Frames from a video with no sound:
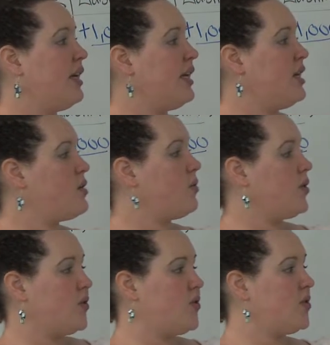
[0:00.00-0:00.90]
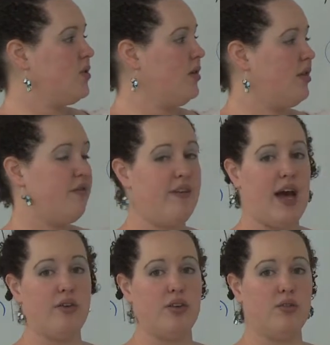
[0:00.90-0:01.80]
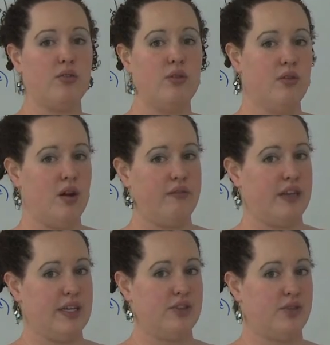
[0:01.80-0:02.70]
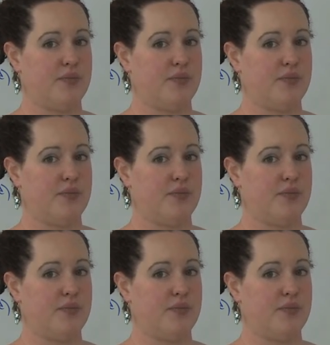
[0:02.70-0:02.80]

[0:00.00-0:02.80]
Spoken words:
equals the value of the initial